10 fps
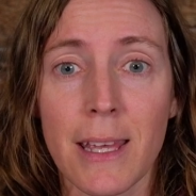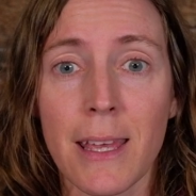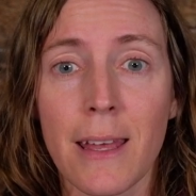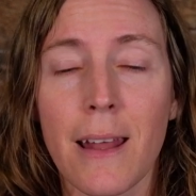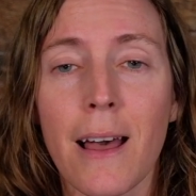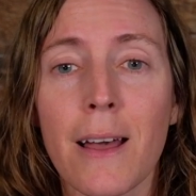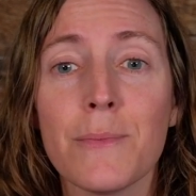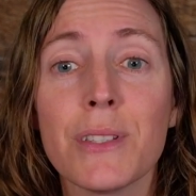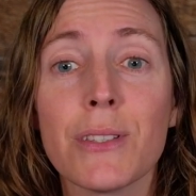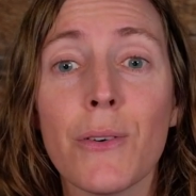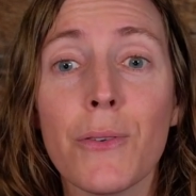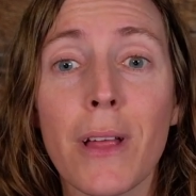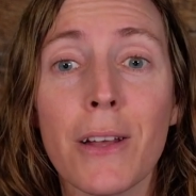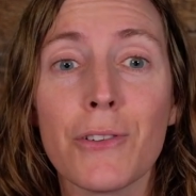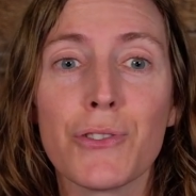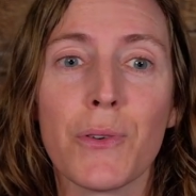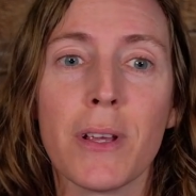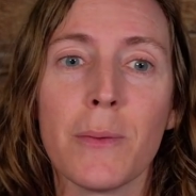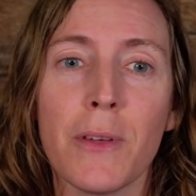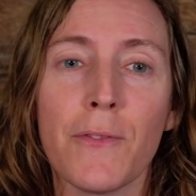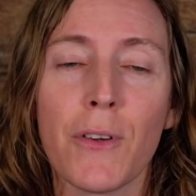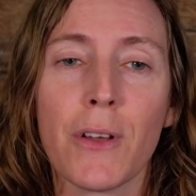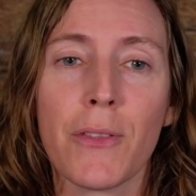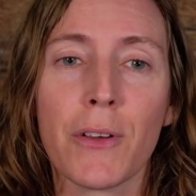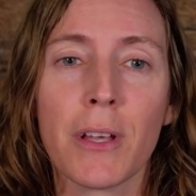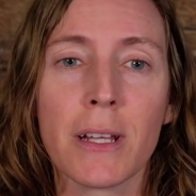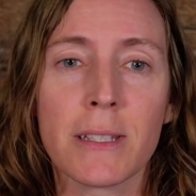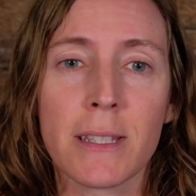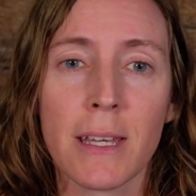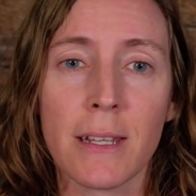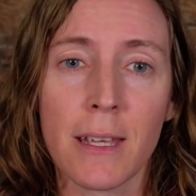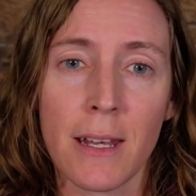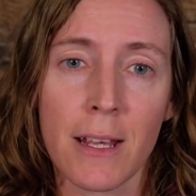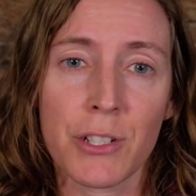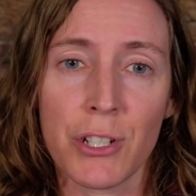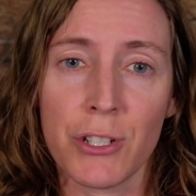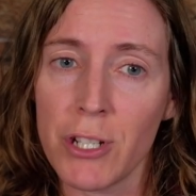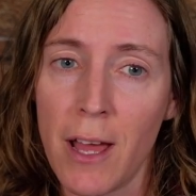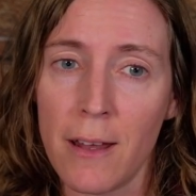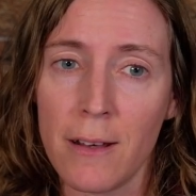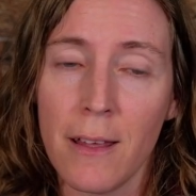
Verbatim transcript: and I'm so glad you're joining me for another Gut Skin Connection chat.